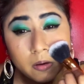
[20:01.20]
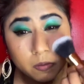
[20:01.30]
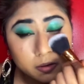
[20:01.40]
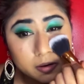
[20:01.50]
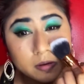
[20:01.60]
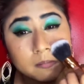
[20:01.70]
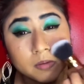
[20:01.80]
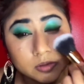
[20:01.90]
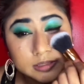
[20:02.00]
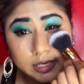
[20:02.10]
where
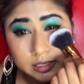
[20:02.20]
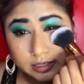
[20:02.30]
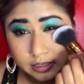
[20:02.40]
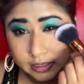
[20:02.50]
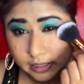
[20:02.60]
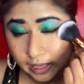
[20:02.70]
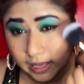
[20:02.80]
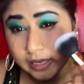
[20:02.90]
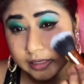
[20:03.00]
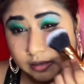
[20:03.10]
most likely I
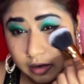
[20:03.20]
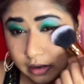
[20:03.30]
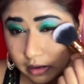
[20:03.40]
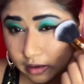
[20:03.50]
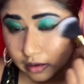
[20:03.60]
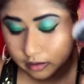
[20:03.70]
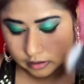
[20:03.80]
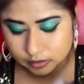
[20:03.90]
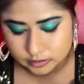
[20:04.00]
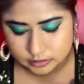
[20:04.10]
add the
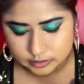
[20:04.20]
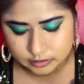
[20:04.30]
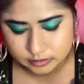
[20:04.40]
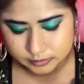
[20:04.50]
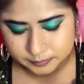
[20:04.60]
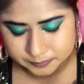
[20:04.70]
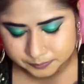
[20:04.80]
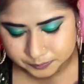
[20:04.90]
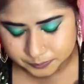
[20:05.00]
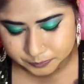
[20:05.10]
concealer.
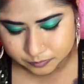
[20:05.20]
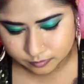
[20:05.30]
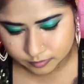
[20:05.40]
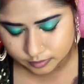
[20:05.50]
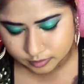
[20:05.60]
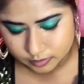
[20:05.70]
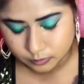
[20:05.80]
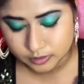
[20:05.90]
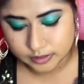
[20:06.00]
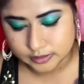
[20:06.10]
I
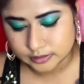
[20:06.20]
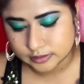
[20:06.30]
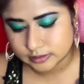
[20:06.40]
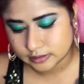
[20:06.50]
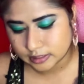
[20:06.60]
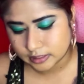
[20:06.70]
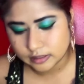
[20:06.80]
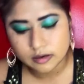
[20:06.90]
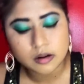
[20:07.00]
want that to stay in.